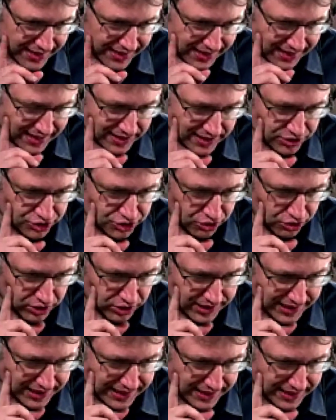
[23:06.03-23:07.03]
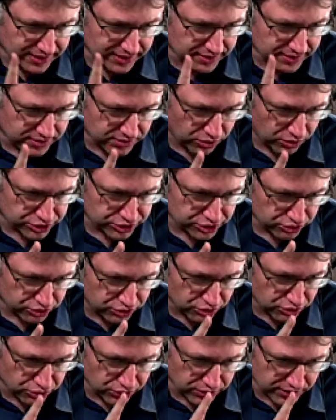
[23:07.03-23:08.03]
And shortly, also
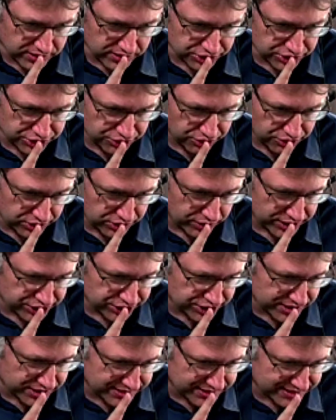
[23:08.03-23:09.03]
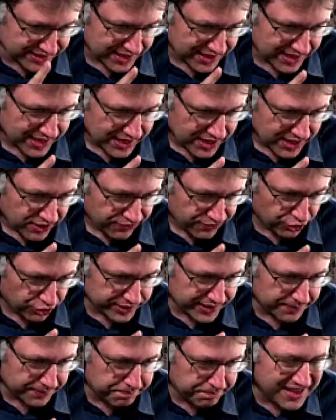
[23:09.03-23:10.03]
2 short questions for
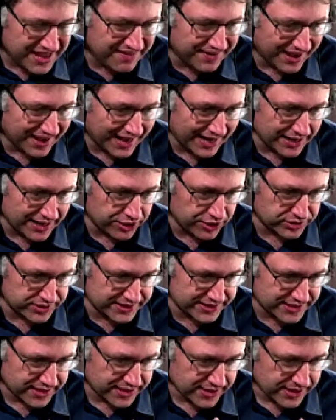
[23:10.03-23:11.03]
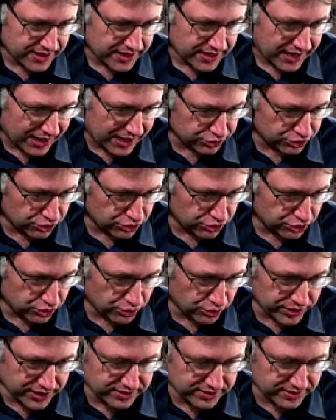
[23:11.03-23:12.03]
the p-values. How do you do
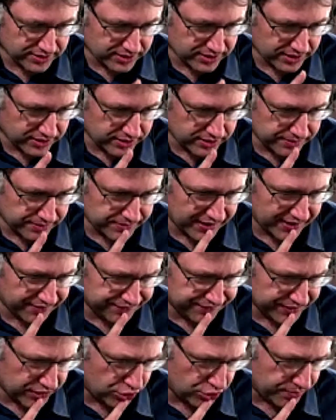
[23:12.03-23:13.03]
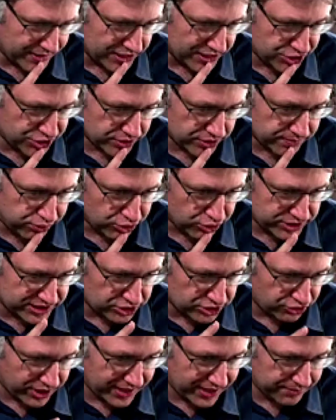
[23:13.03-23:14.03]
it? I think you mentioned
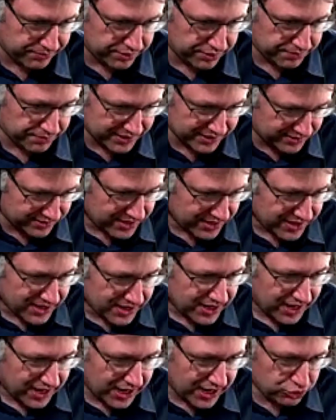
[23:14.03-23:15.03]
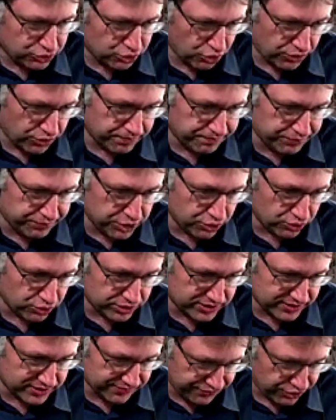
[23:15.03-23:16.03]
bootstrap, but how to
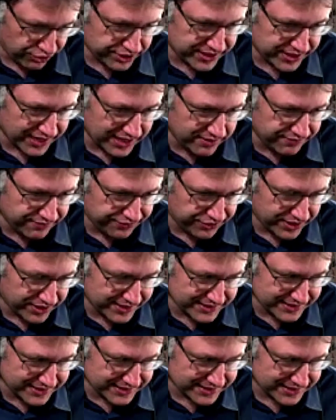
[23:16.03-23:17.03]
compute for the inference?